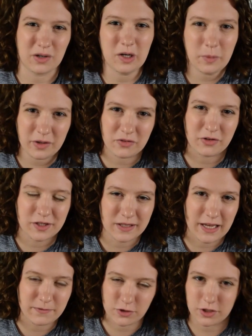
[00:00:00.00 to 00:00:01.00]
It'll be a fun
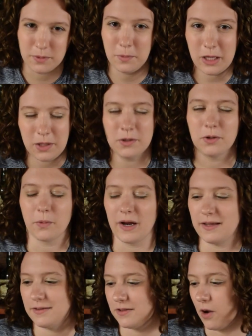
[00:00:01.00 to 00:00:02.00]
live stream either
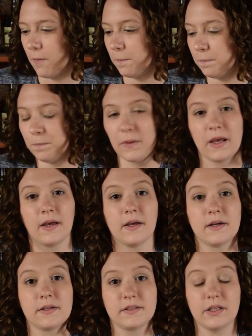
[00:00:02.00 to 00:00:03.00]
way, so
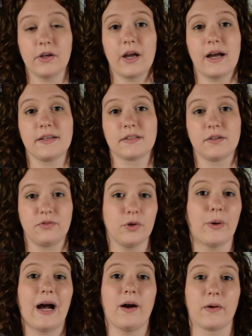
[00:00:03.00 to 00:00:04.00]
see you guys in a
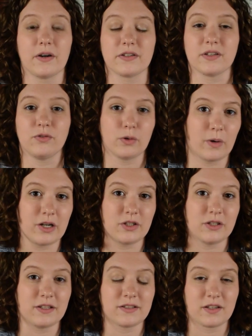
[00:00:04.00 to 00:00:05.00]
few hours if you're
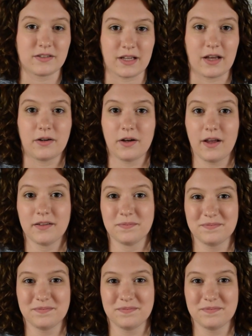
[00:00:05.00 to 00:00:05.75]
watching this on Saturday.